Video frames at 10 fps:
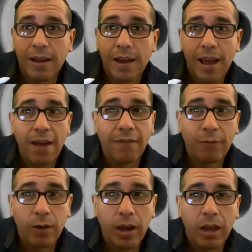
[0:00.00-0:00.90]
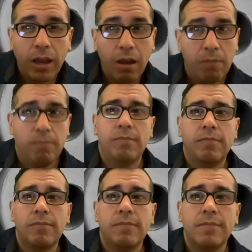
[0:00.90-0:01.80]
half right. Oh
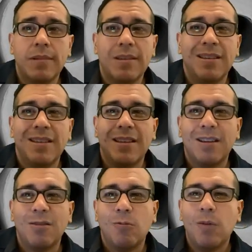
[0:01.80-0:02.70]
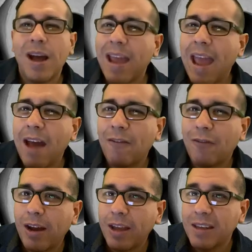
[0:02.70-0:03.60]
my goodness. Why half
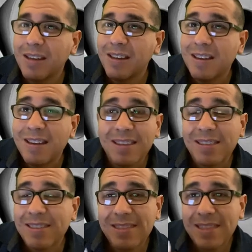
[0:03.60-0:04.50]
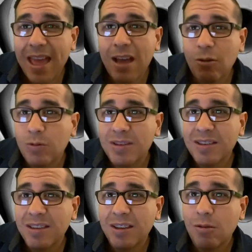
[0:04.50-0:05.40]
right? That
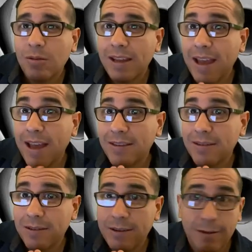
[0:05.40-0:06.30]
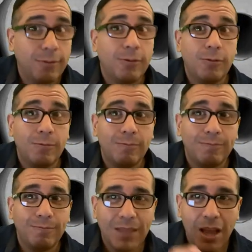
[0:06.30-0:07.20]
wasn't the only answer.
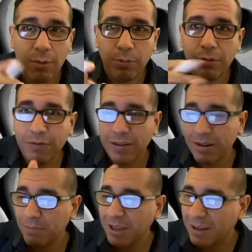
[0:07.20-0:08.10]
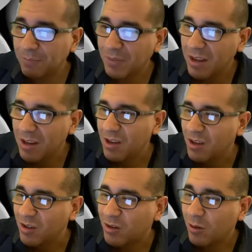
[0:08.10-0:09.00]
I'll prove in a minute.
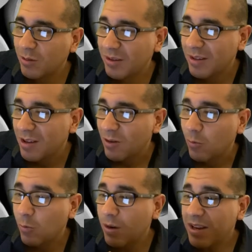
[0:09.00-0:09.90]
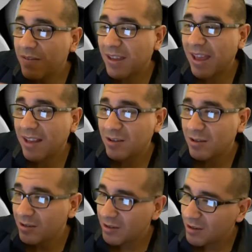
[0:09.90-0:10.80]
So one of the
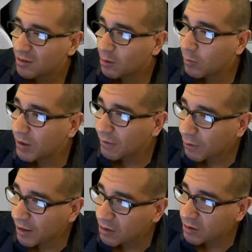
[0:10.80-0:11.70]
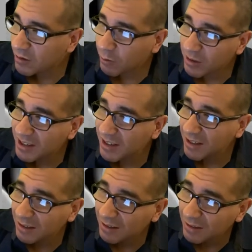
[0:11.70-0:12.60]
answers, so one of your answers for
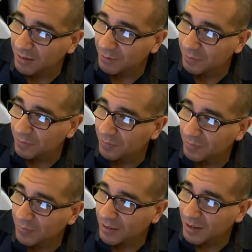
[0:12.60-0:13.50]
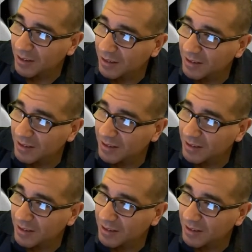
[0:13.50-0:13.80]
t, t